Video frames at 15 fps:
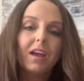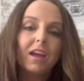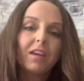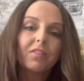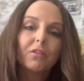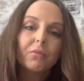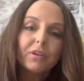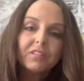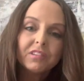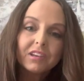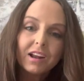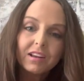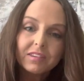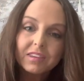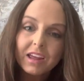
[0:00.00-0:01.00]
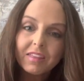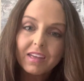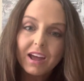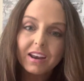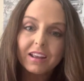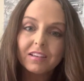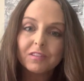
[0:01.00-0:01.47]
And the reason I say
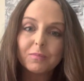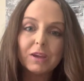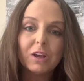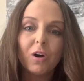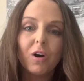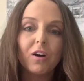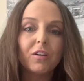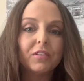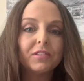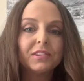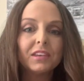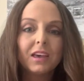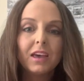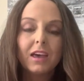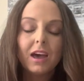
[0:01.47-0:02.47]
that is because